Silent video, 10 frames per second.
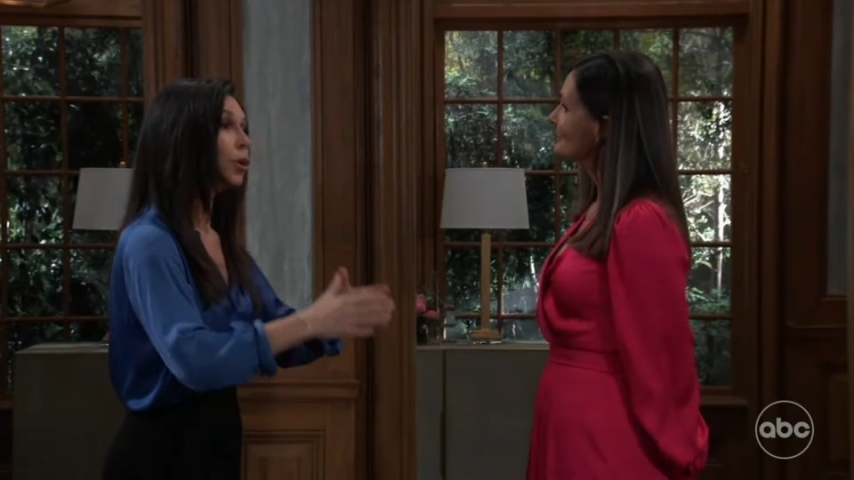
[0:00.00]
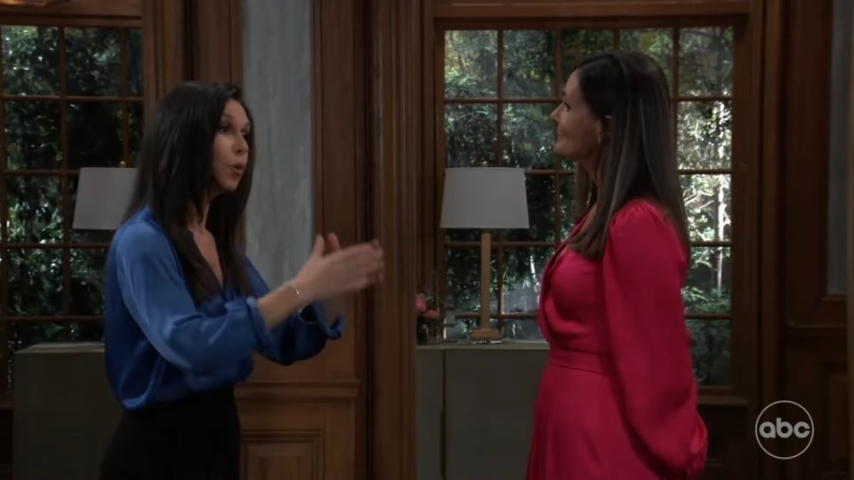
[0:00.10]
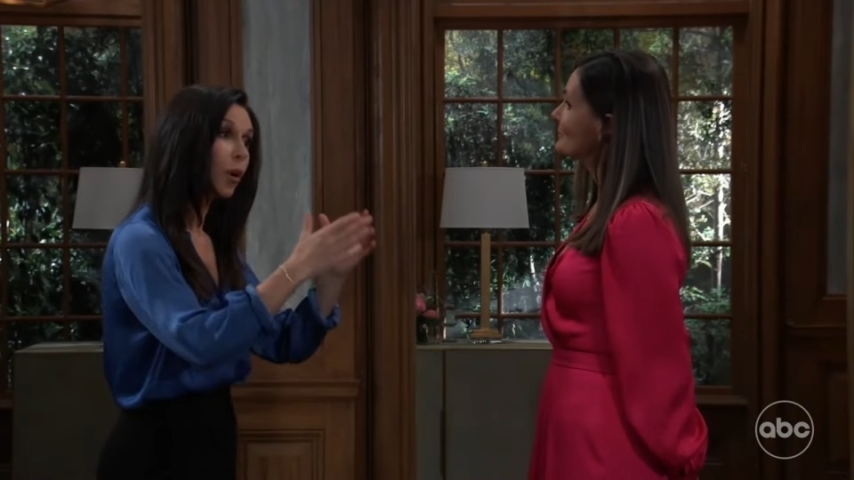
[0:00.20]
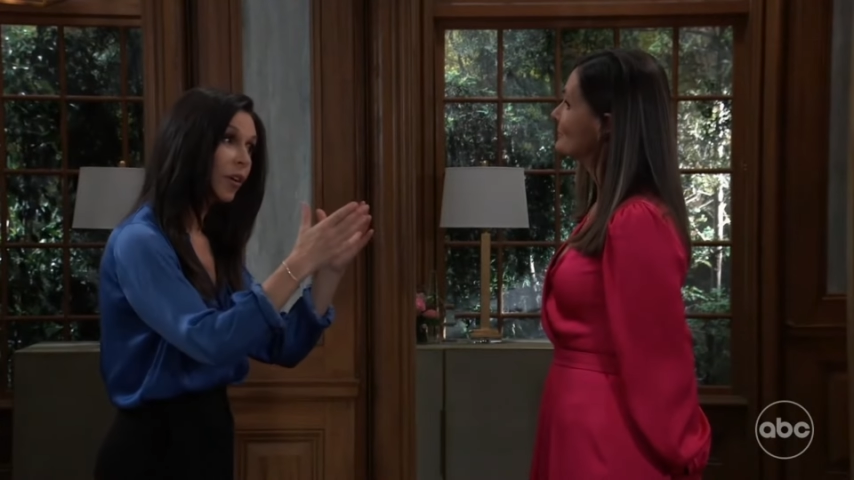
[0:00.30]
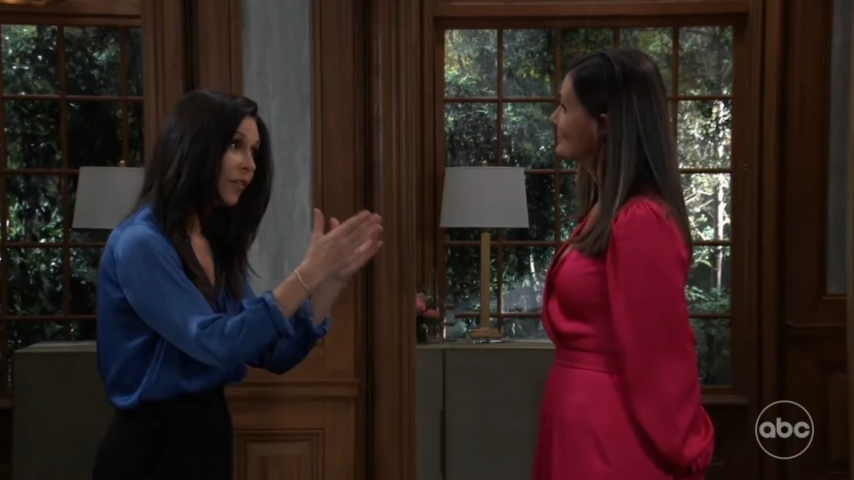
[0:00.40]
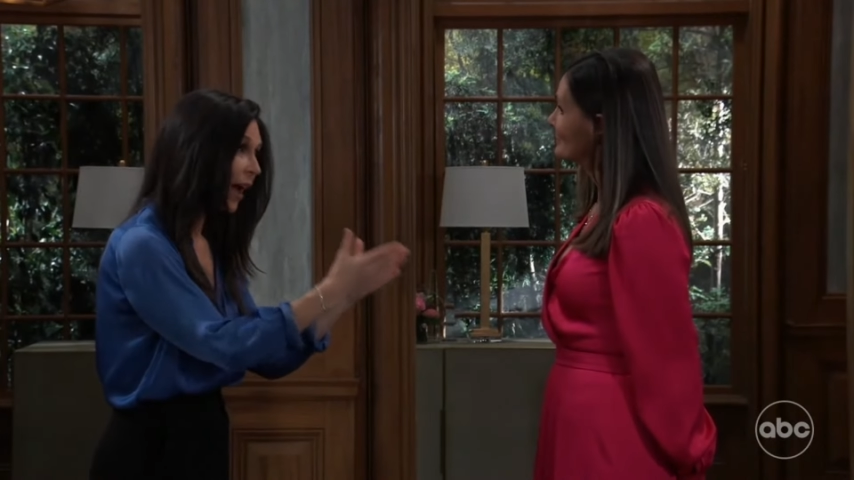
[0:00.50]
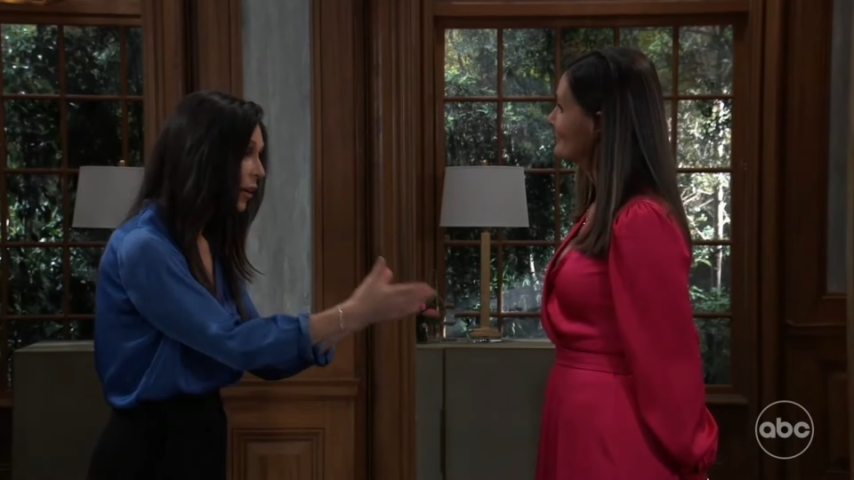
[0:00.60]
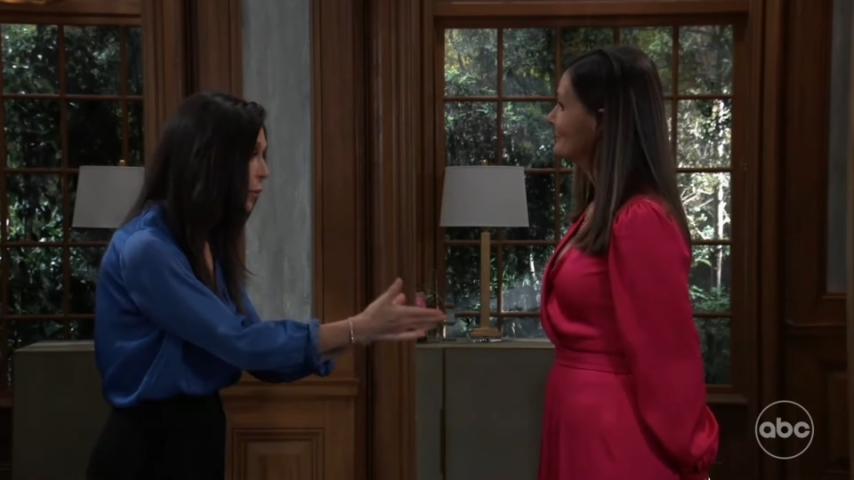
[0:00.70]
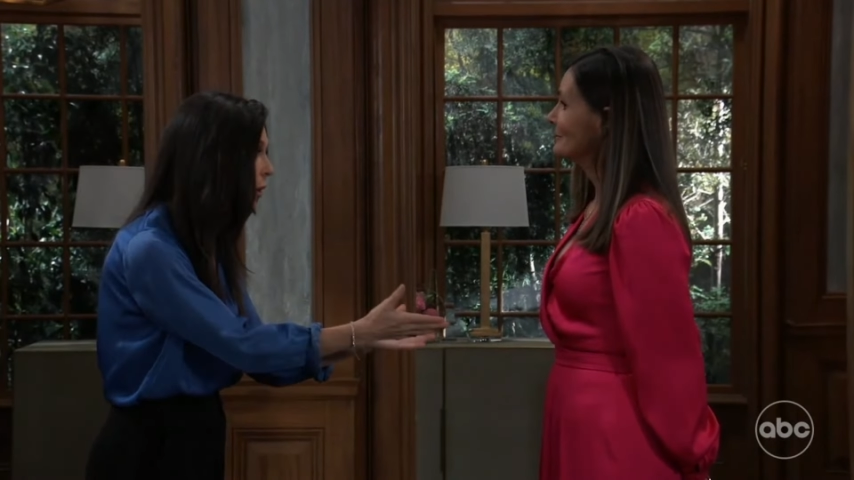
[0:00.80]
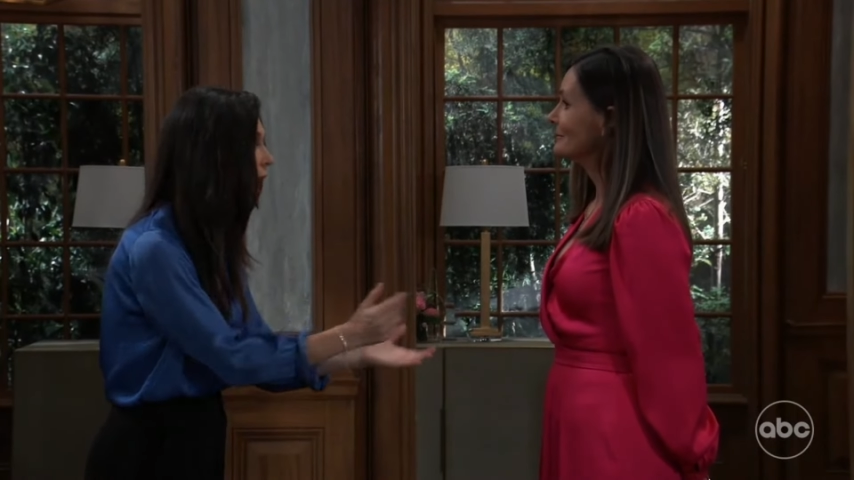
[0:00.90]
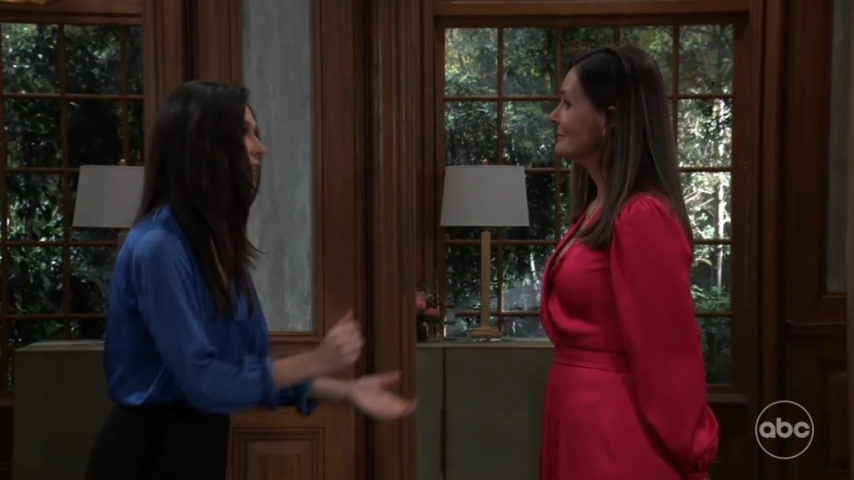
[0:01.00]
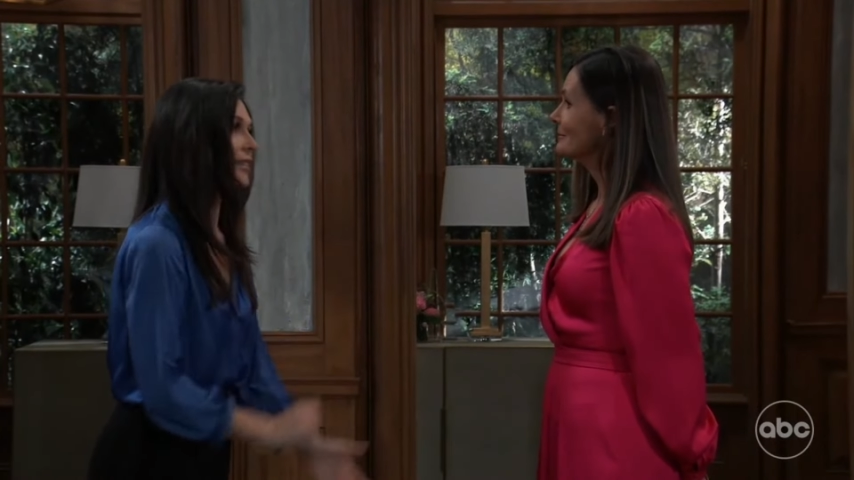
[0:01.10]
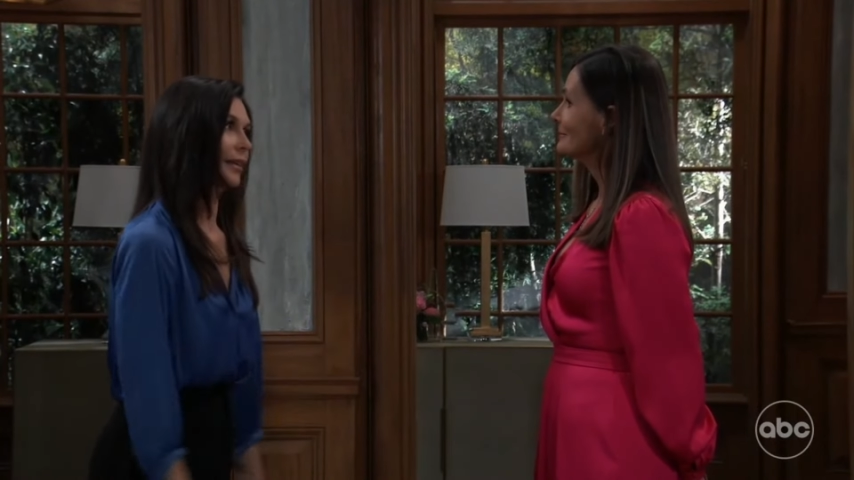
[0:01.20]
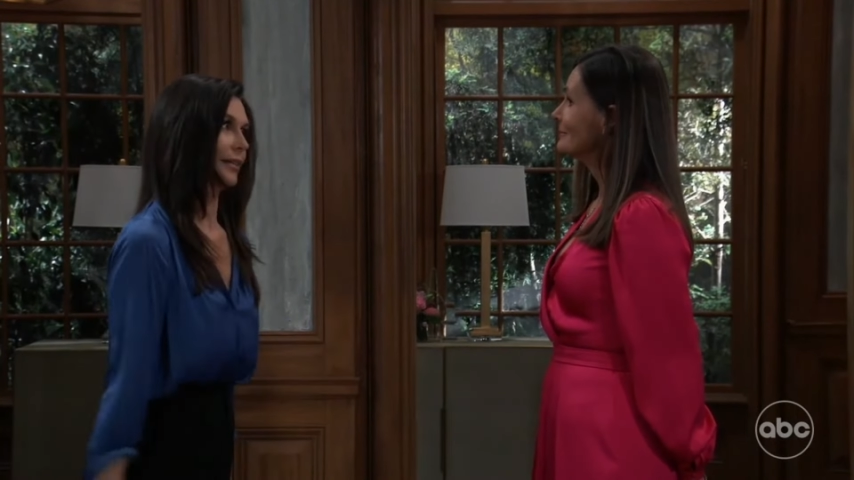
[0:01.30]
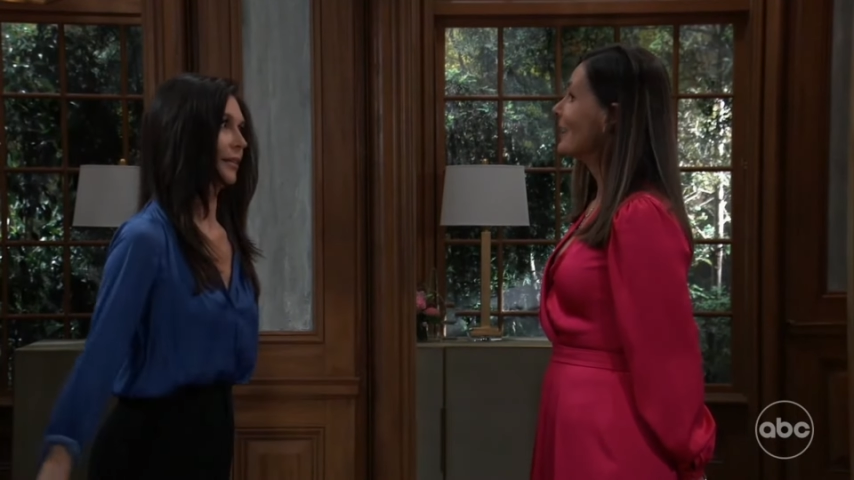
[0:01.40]
you were a valuable
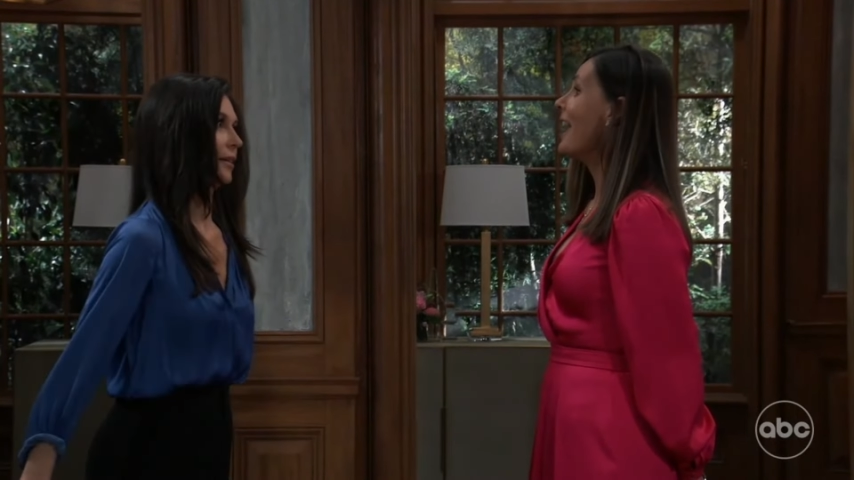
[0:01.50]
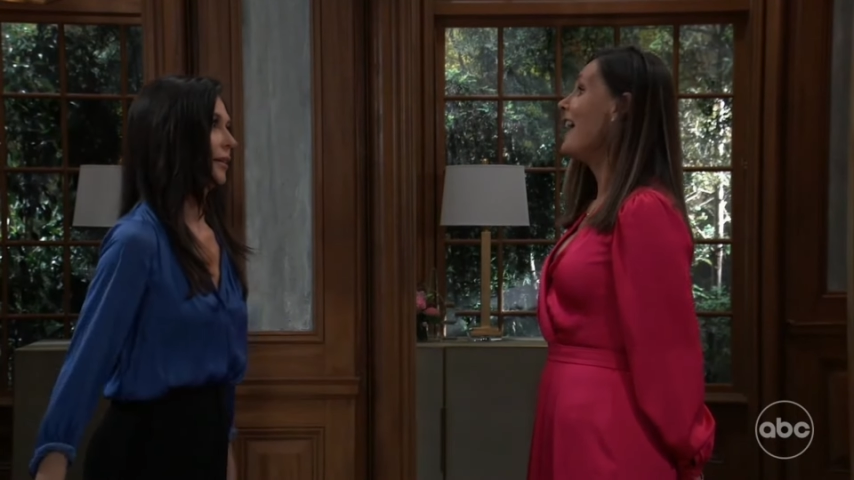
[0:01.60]
asset.